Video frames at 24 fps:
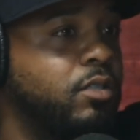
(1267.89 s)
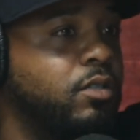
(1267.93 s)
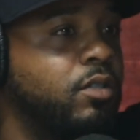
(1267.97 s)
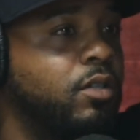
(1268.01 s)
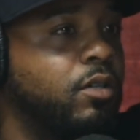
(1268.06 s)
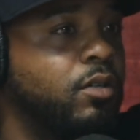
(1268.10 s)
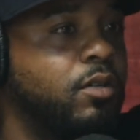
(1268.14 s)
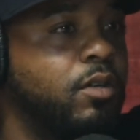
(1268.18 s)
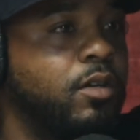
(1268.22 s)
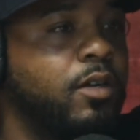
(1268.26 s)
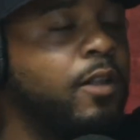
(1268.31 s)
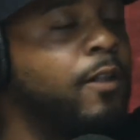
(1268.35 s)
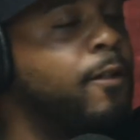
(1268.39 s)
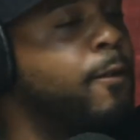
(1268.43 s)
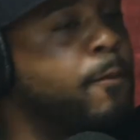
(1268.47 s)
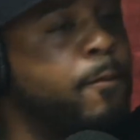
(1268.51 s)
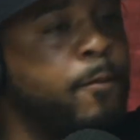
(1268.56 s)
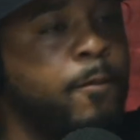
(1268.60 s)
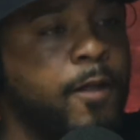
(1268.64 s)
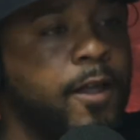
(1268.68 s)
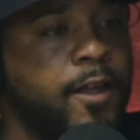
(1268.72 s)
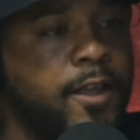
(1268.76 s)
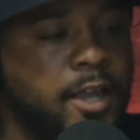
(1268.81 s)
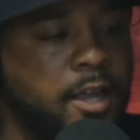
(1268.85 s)
You know, right.
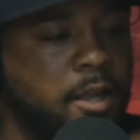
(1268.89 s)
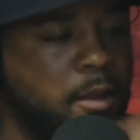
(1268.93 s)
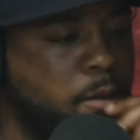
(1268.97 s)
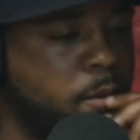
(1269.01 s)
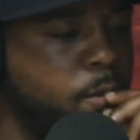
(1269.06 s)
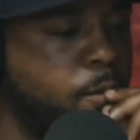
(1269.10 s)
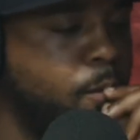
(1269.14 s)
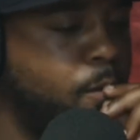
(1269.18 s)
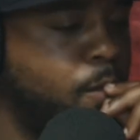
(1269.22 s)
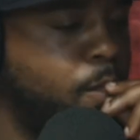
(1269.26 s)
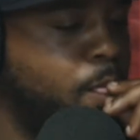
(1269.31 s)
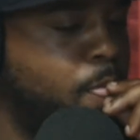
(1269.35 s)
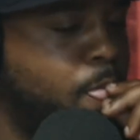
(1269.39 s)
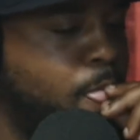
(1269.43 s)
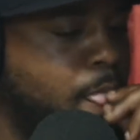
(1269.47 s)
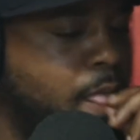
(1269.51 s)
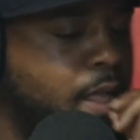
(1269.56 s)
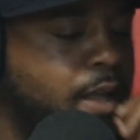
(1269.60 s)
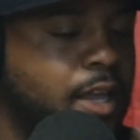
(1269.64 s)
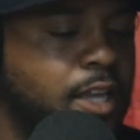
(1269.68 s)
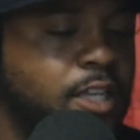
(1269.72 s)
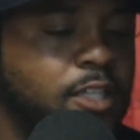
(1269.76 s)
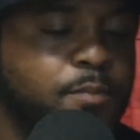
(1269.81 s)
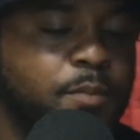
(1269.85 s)
I, I can't
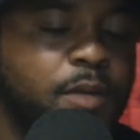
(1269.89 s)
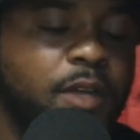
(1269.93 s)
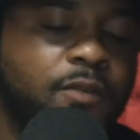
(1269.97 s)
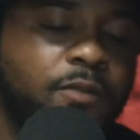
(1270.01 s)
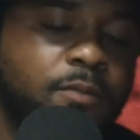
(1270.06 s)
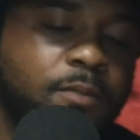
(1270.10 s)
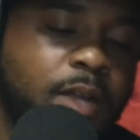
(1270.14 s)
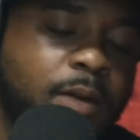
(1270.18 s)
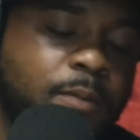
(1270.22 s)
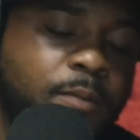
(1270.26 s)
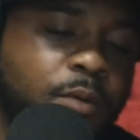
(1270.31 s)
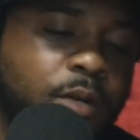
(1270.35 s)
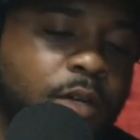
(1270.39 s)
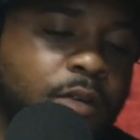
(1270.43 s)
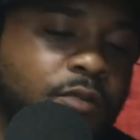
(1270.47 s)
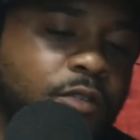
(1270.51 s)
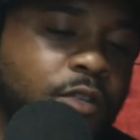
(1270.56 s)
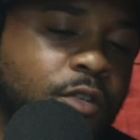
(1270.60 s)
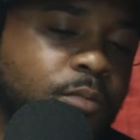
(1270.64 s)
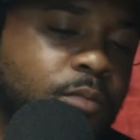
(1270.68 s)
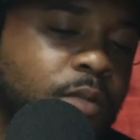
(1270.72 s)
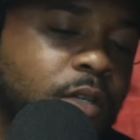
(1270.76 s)
I can't speak from that point of view.